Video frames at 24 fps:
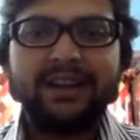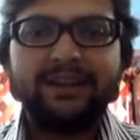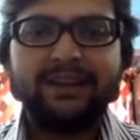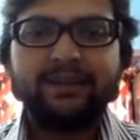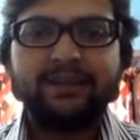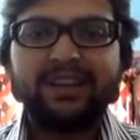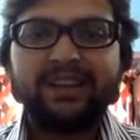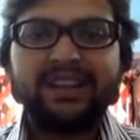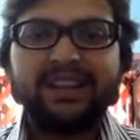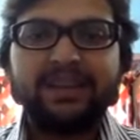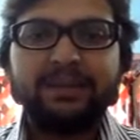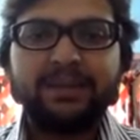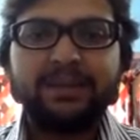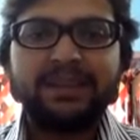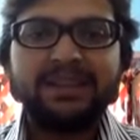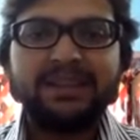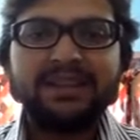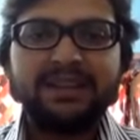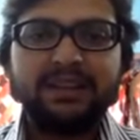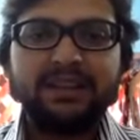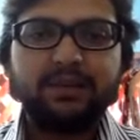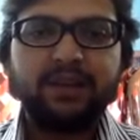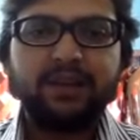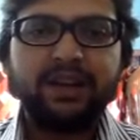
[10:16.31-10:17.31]
FTP
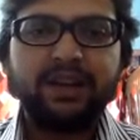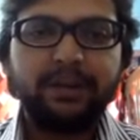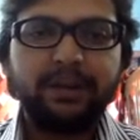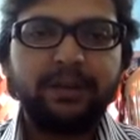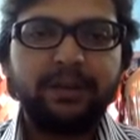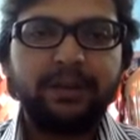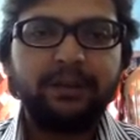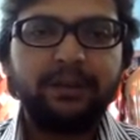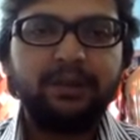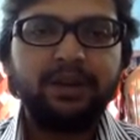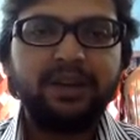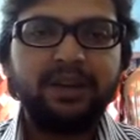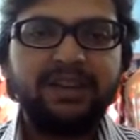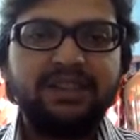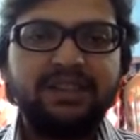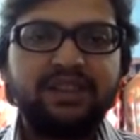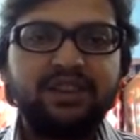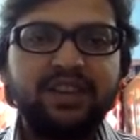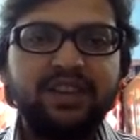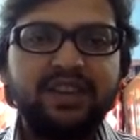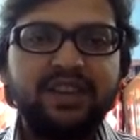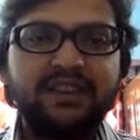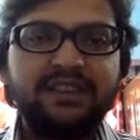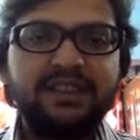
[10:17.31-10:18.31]
server. Remember, as
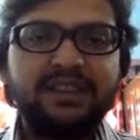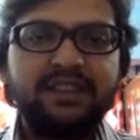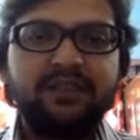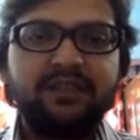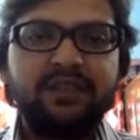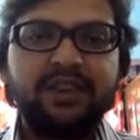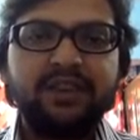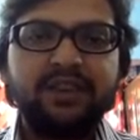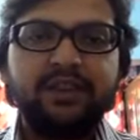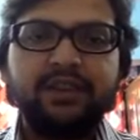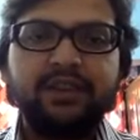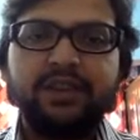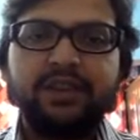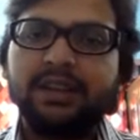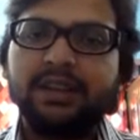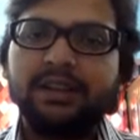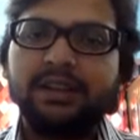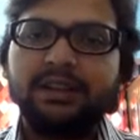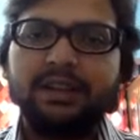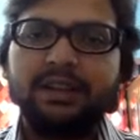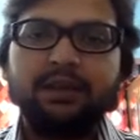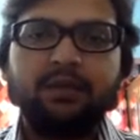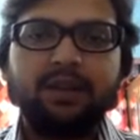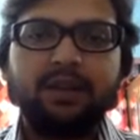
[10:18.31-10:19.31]
you can see, when you
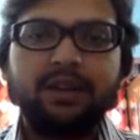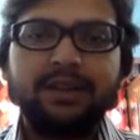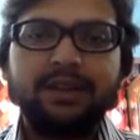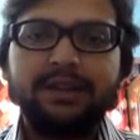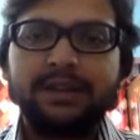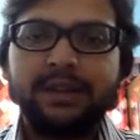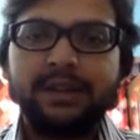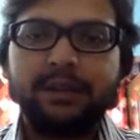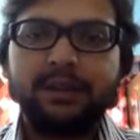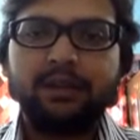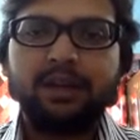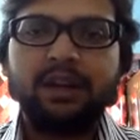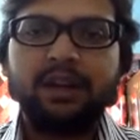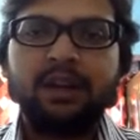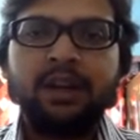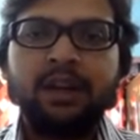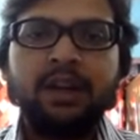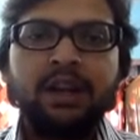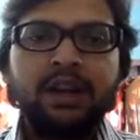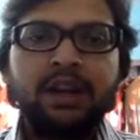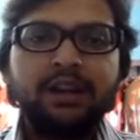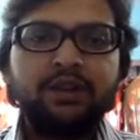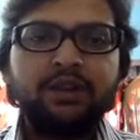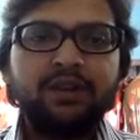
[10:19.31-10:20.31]
hear the word server
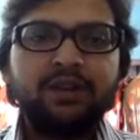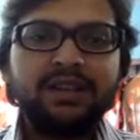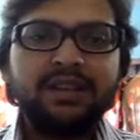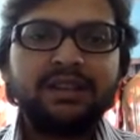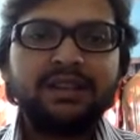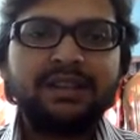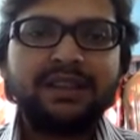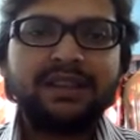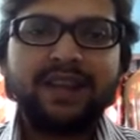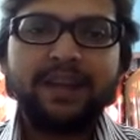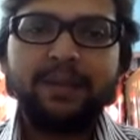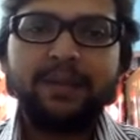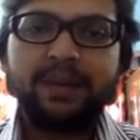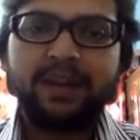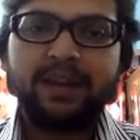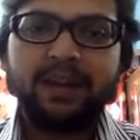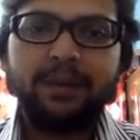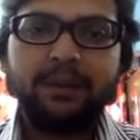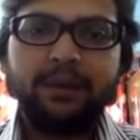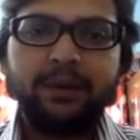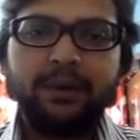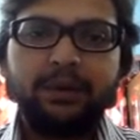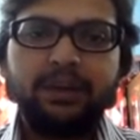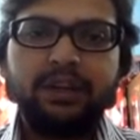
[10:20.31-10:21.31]
to describe a
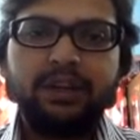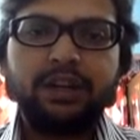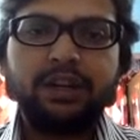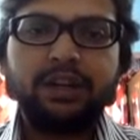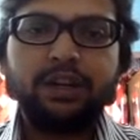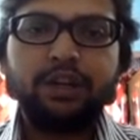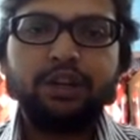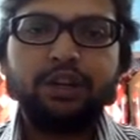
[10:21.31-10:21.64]
computer,